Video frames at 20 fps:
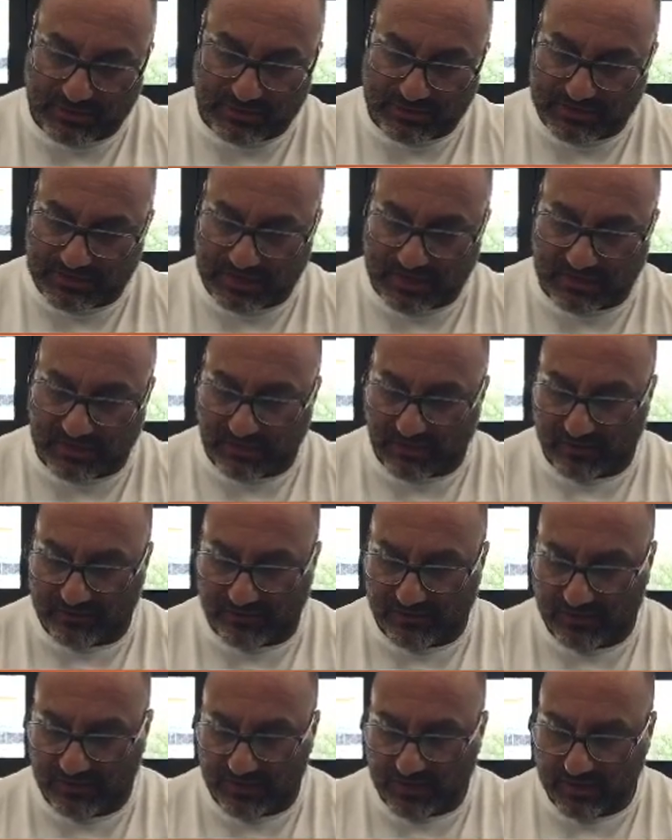standoff
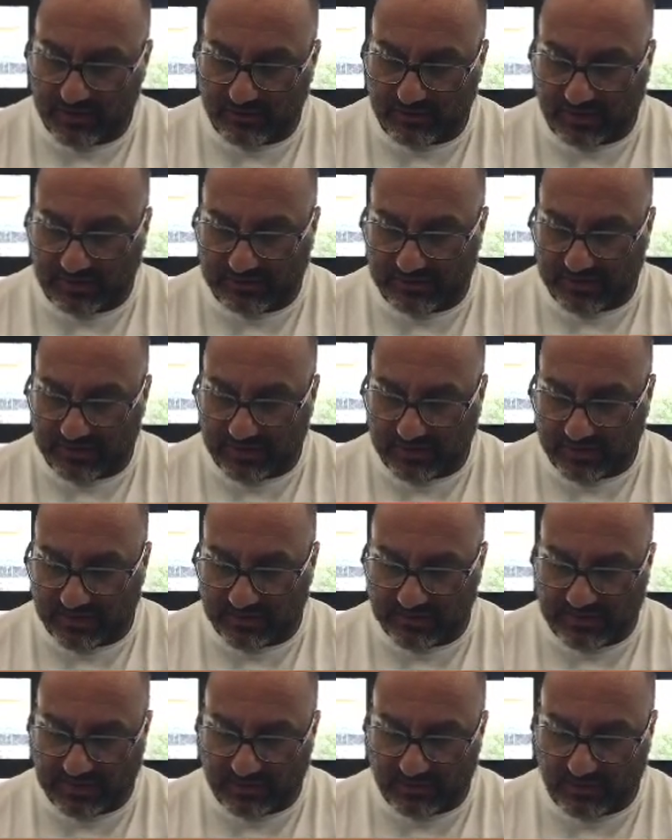right there,
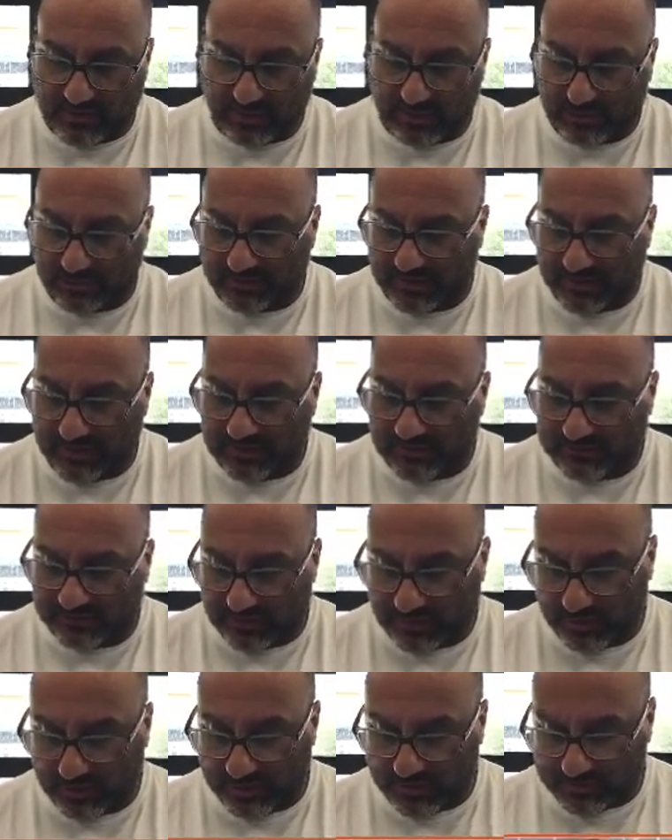and that'll hold
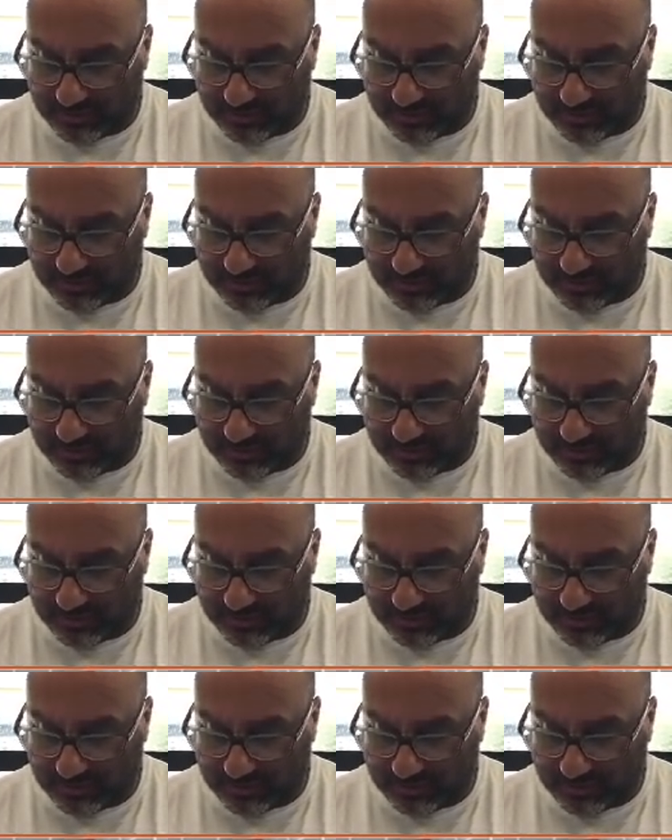somewhat in